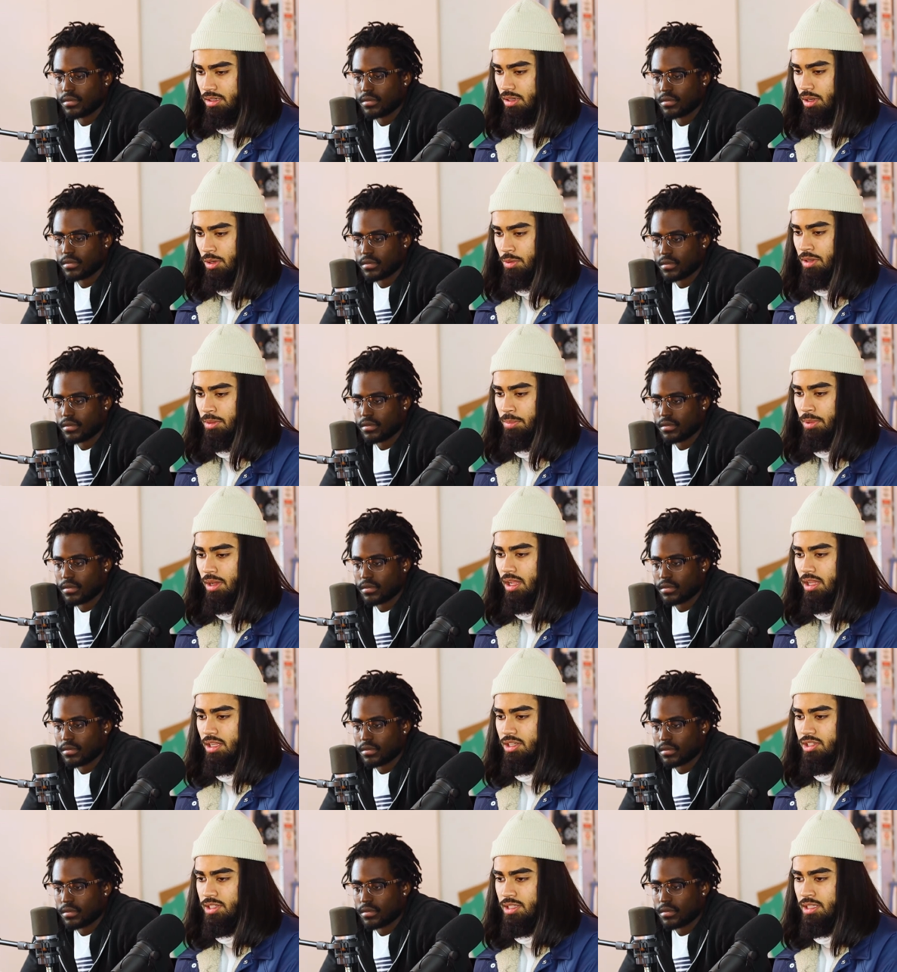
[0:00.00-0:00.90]
Speaker 1: owe an
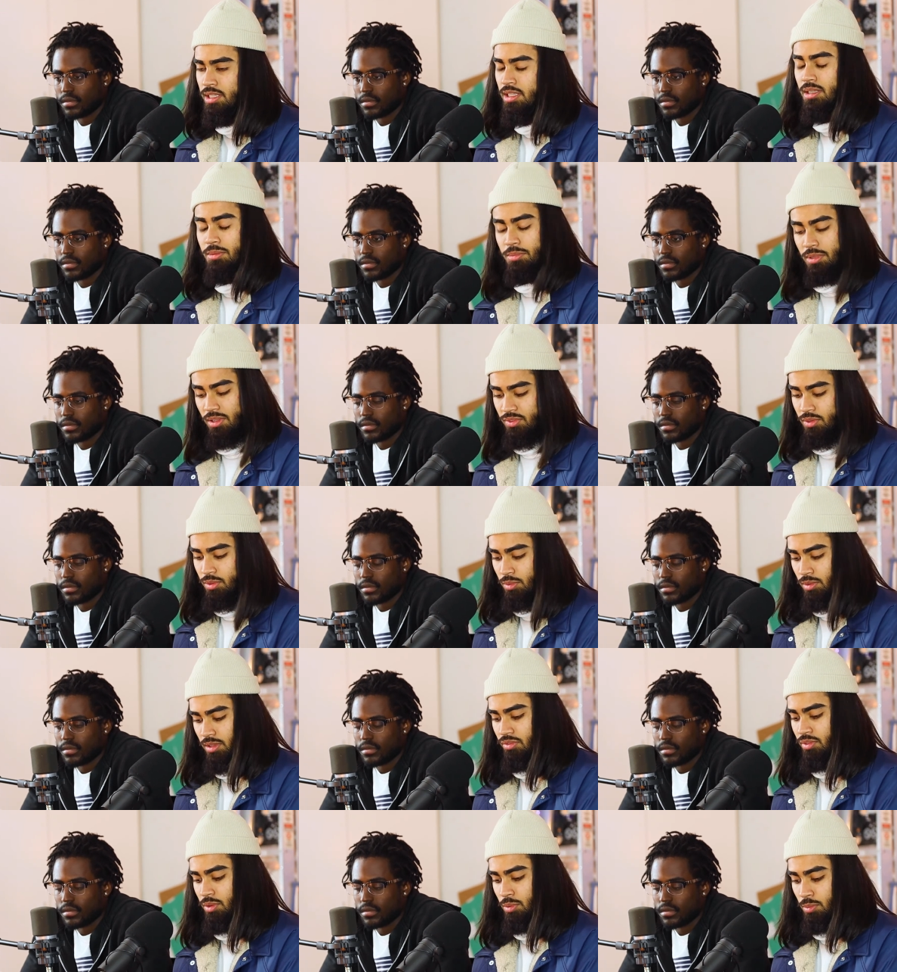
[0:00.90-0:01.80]
apology, but if you
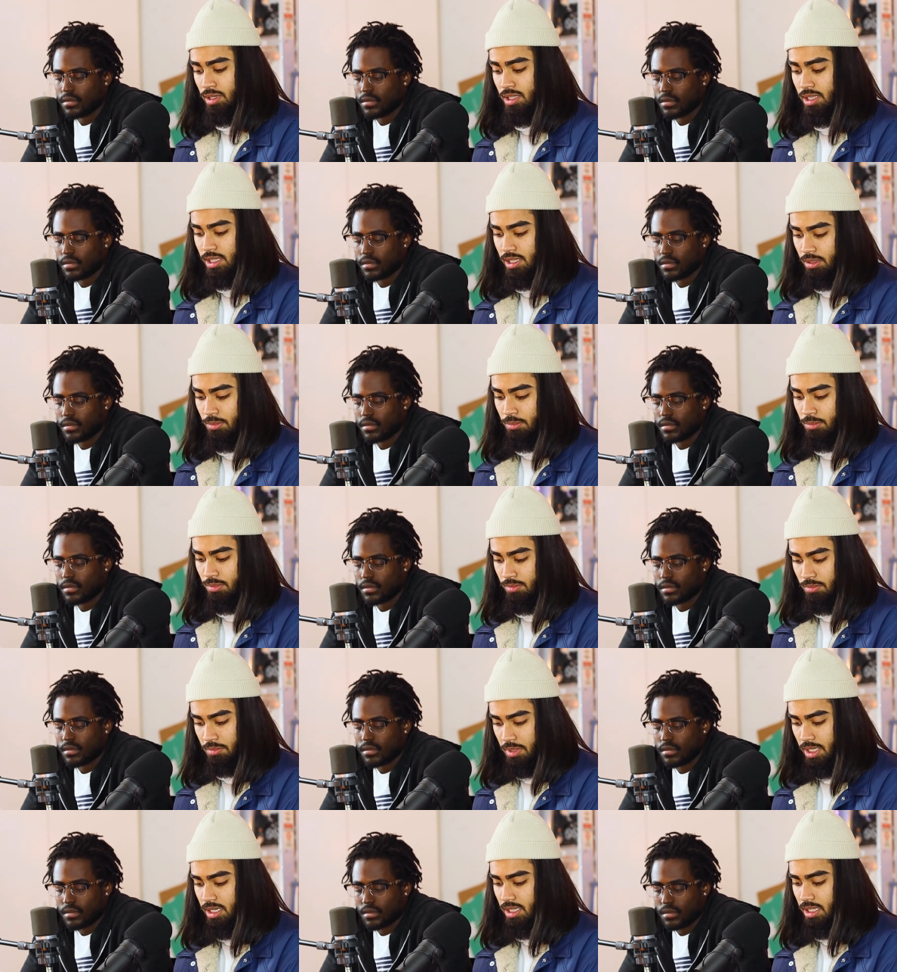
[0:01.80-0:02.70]
if you really
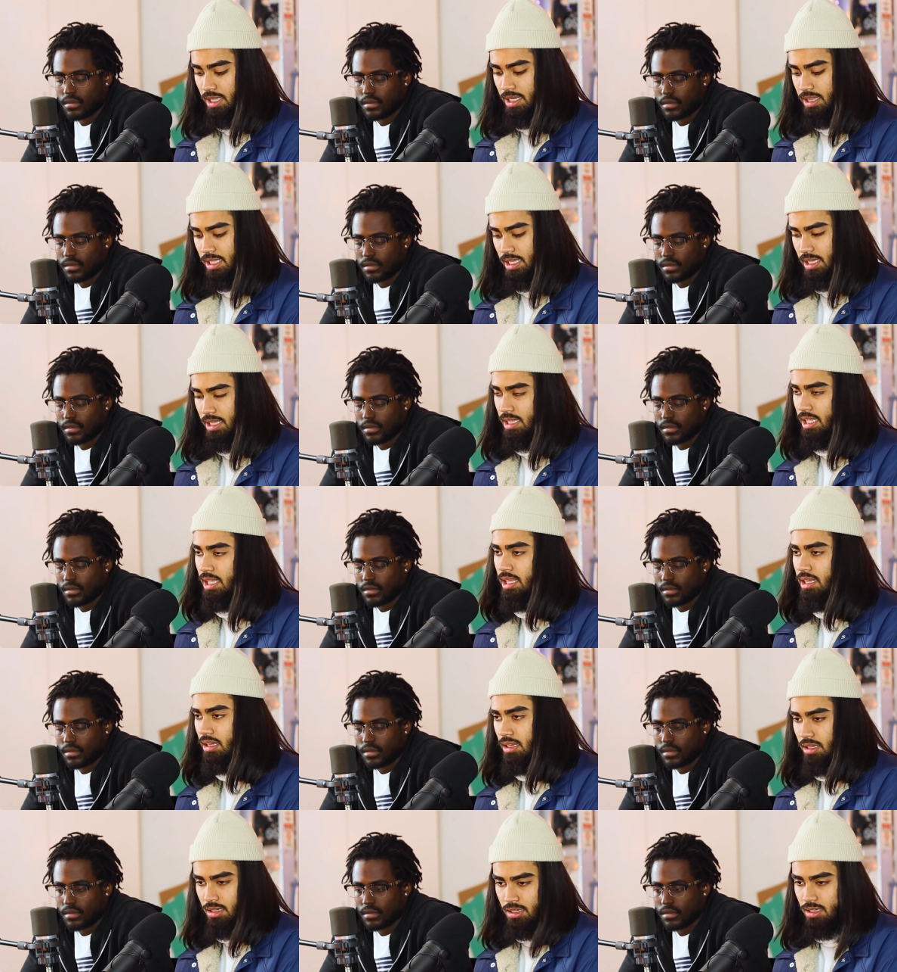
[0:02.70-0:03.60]
mean it like that,
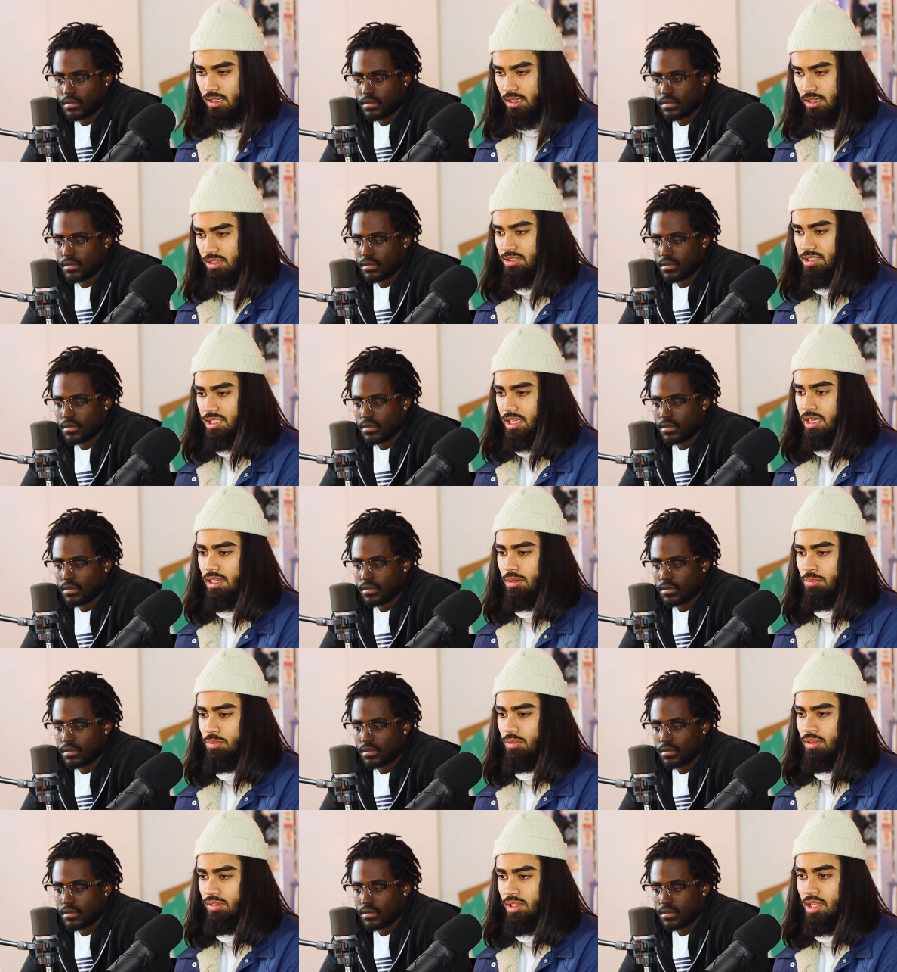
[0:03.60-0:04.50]
then
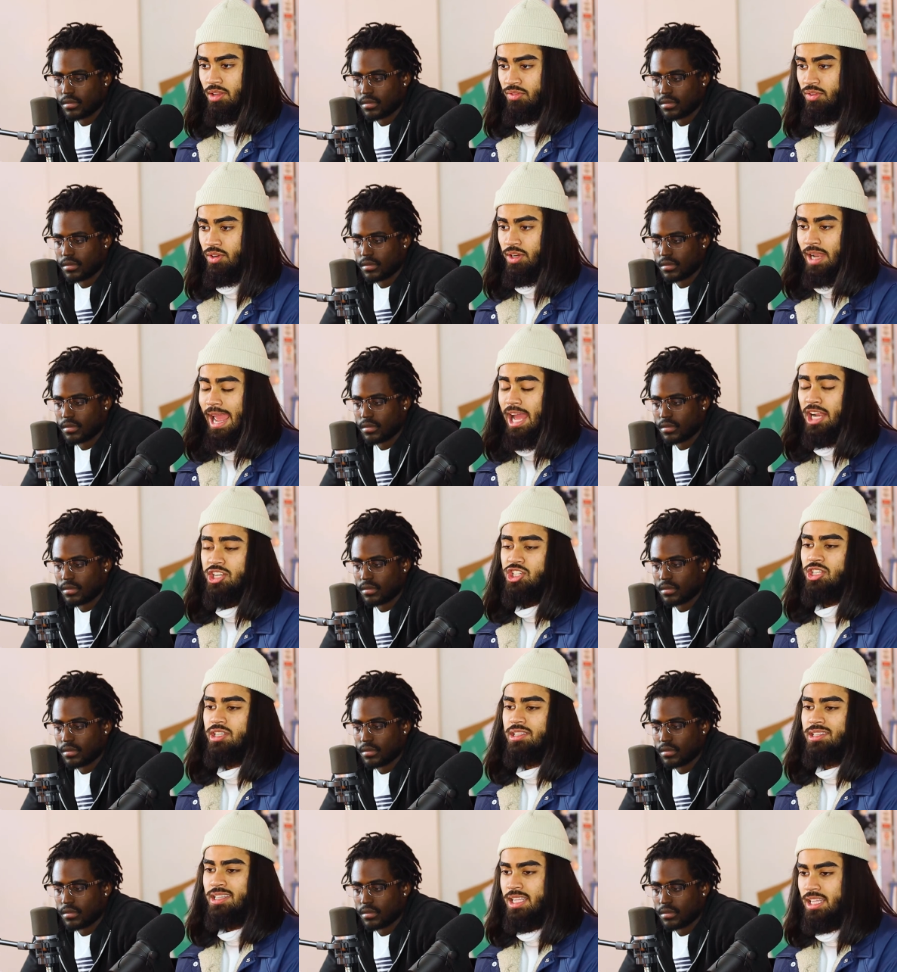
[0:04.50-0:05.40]
understandable. If your
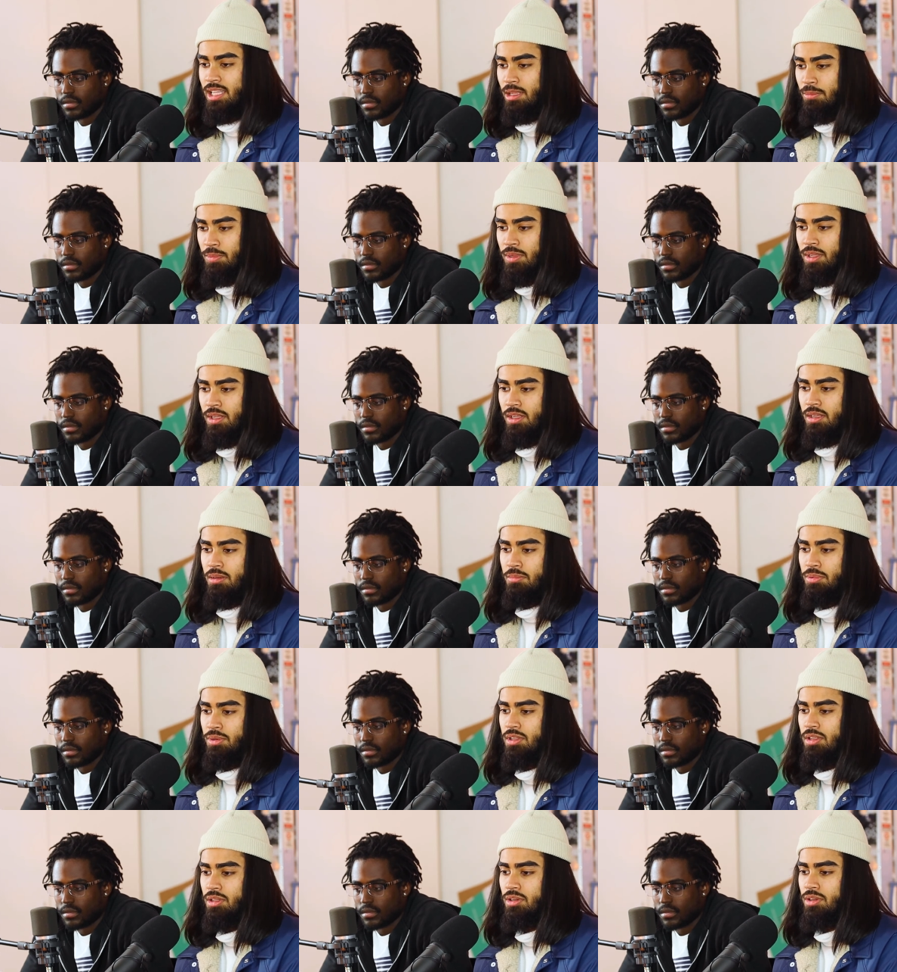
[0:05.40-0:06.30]
actions keep
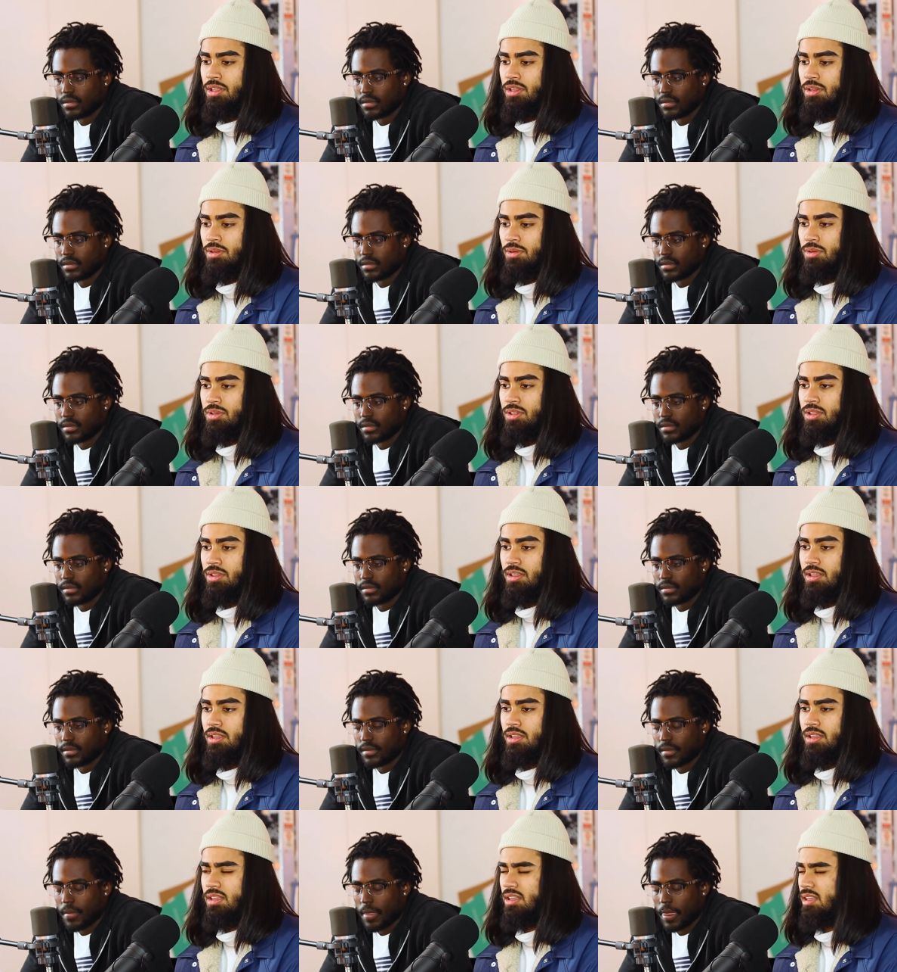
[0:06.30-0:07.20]
precluding you
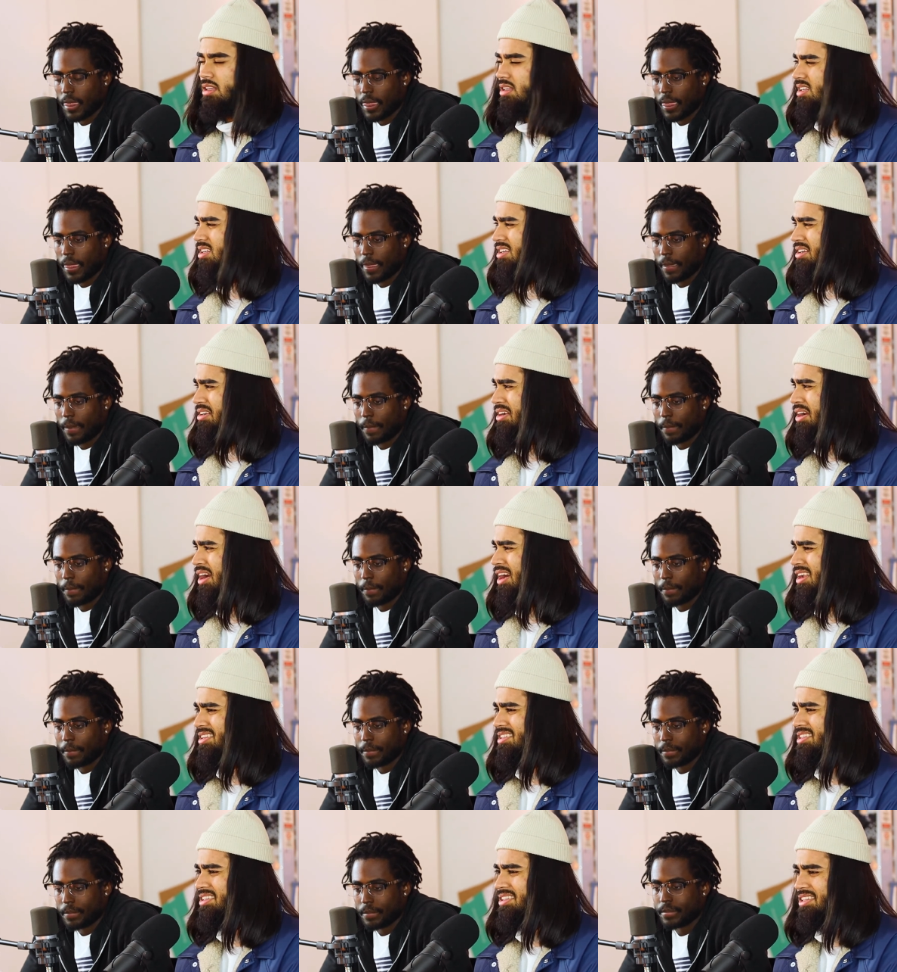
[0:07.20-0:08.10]
to
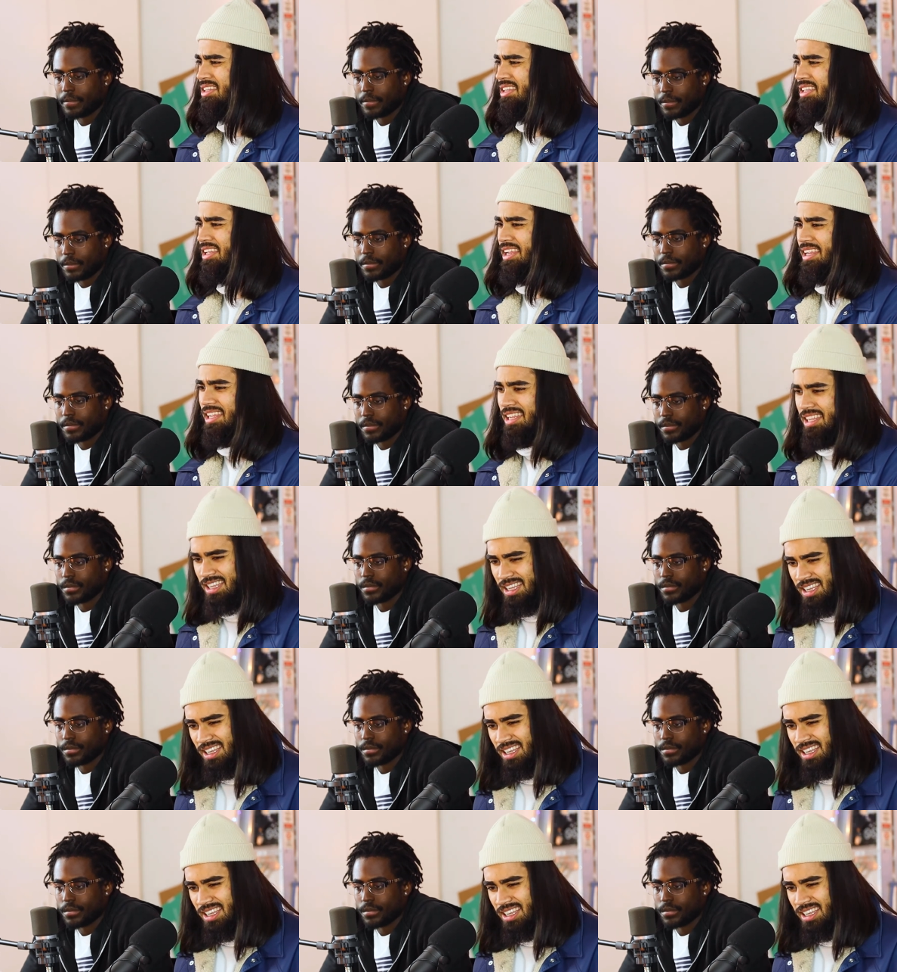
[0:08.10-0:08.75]
constantly like